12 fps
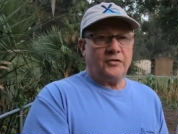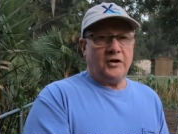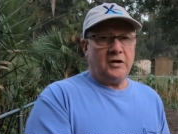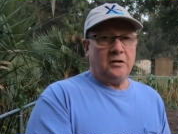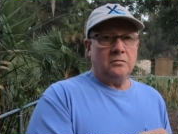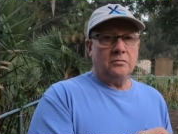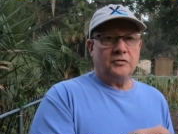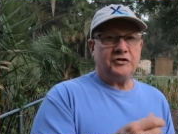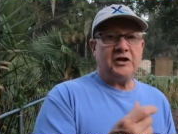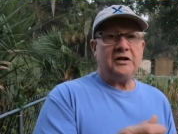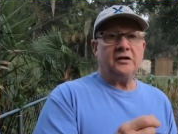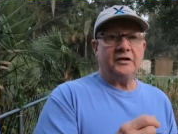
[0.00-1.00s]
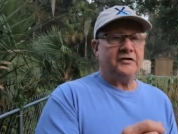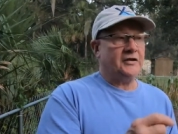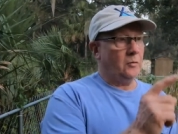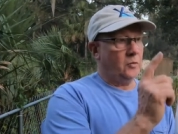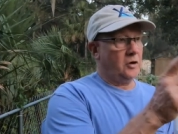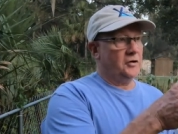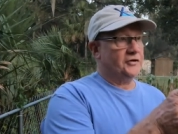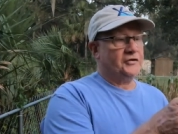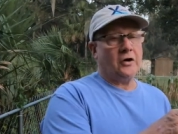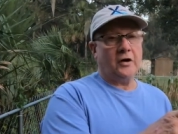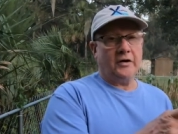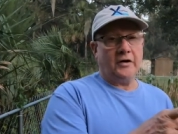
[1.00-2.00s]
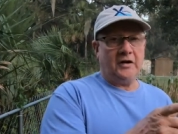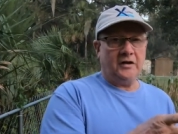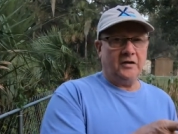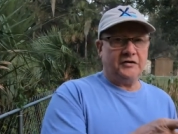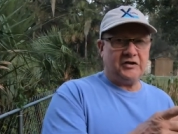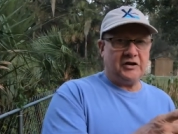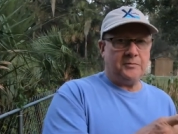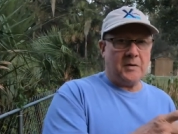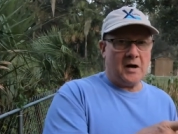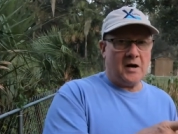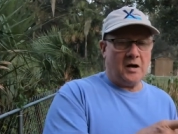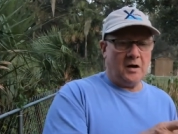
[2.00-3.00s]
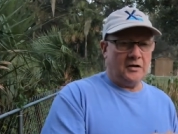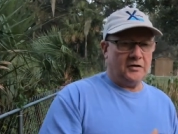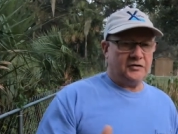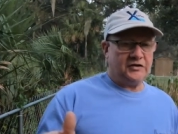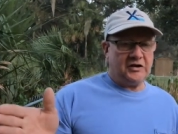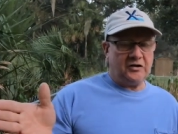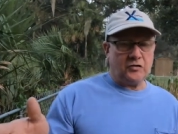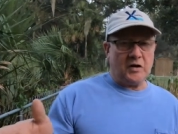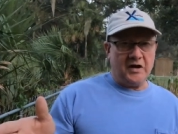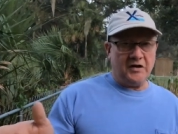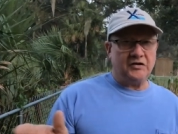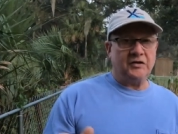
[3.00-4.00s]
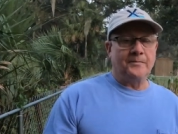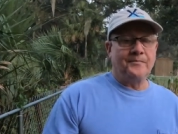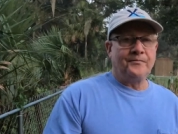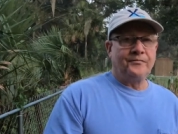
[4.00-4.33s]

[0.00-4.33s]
the seedlings that we're gonna start in the seed, pot, uh, seed trays